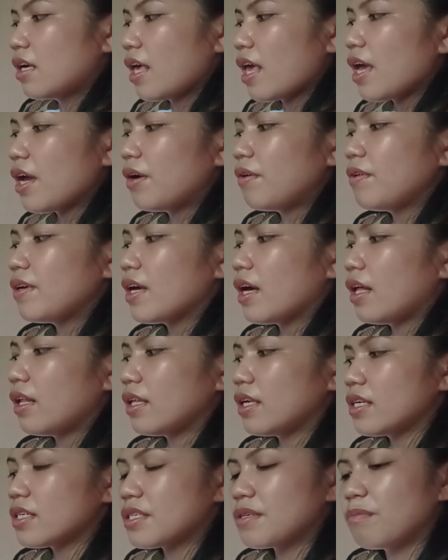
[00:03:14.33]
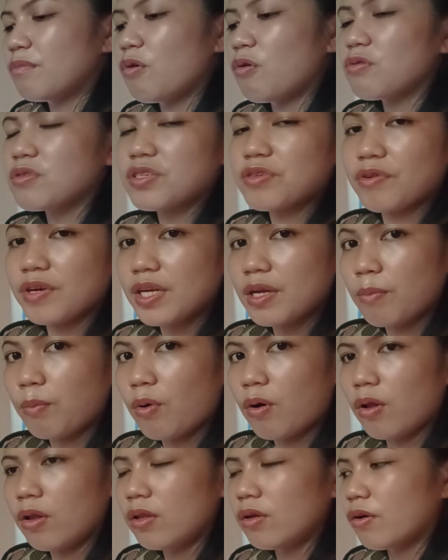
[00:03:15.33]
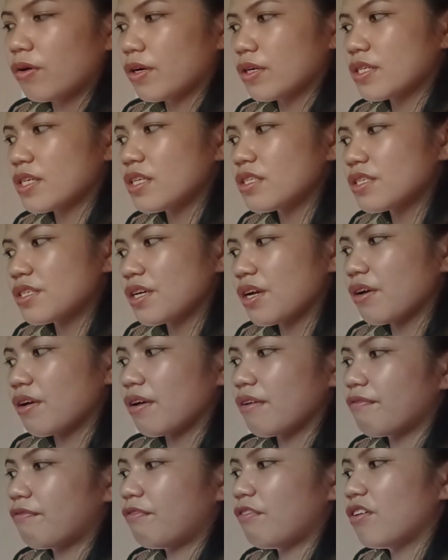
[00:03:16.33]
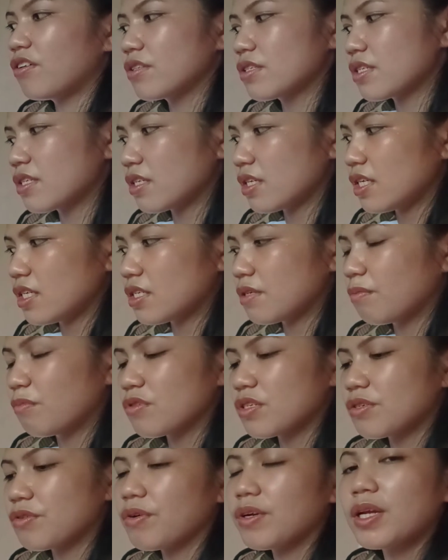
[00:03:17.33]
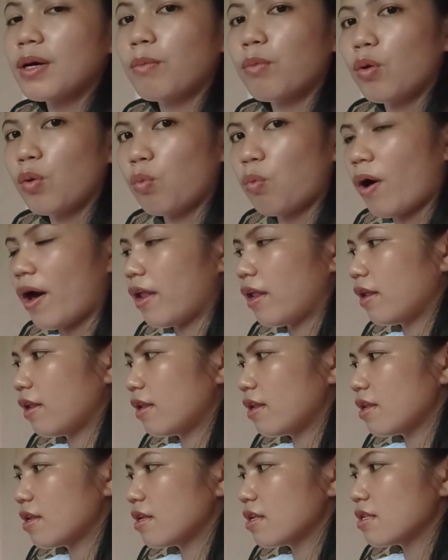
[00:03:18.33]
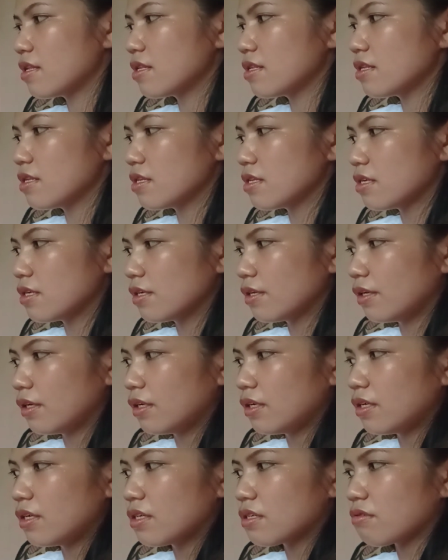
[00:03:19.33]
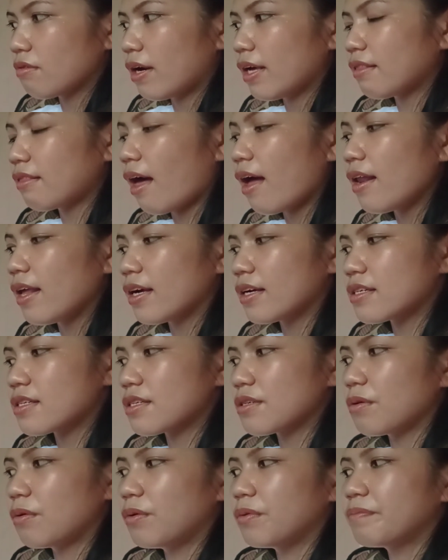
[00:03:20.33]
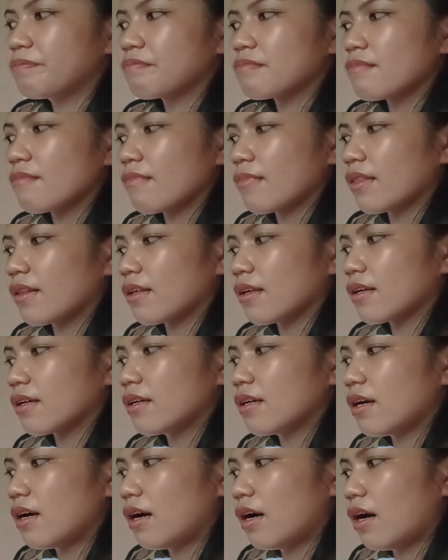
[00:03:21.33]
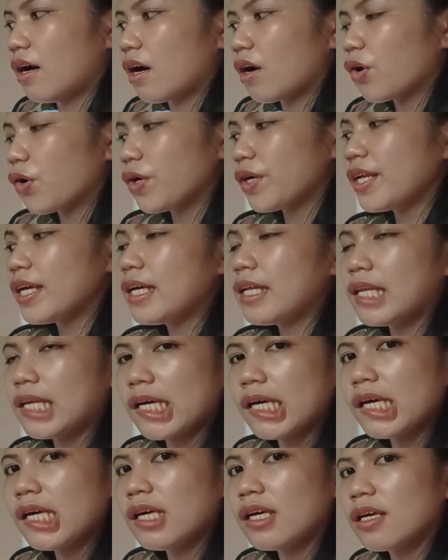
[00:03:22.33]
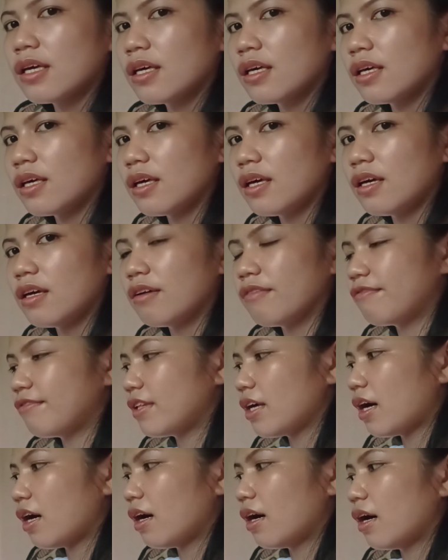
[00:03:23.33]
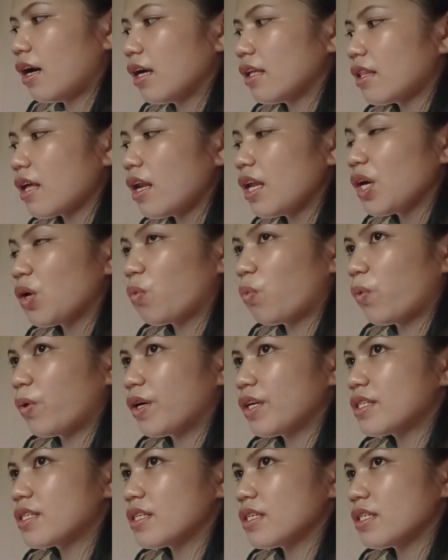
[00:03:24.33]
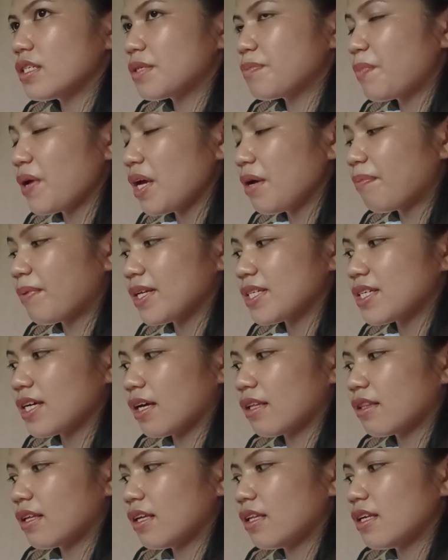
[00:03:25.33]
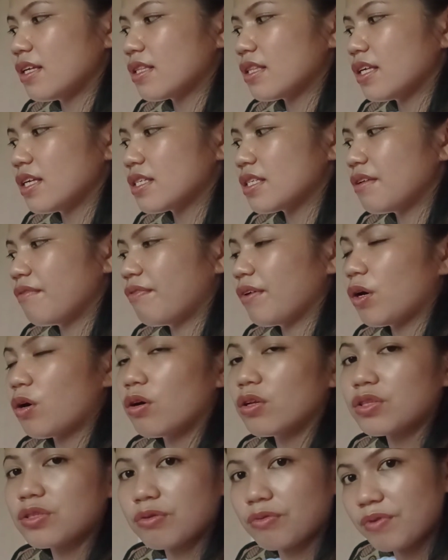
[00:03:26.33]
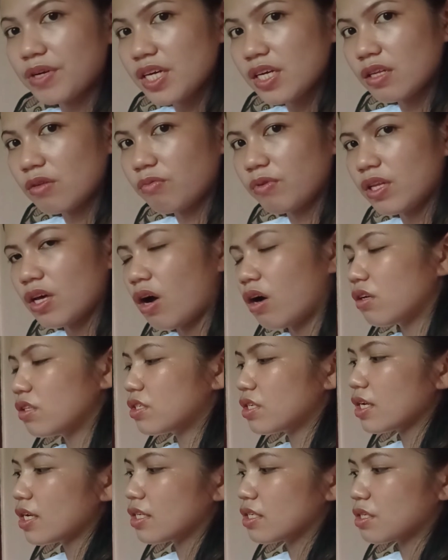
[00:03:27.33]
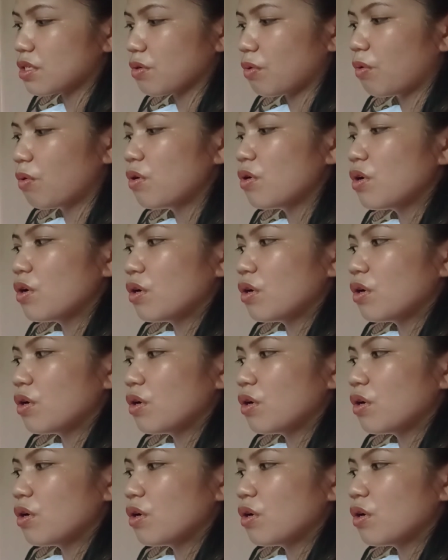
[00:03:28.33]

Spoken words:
Arial is the most readable, or sans serif fonts is the most readable one. So italics. So accordingly, if the italic words is being projected, it is difficult to read with the audience. So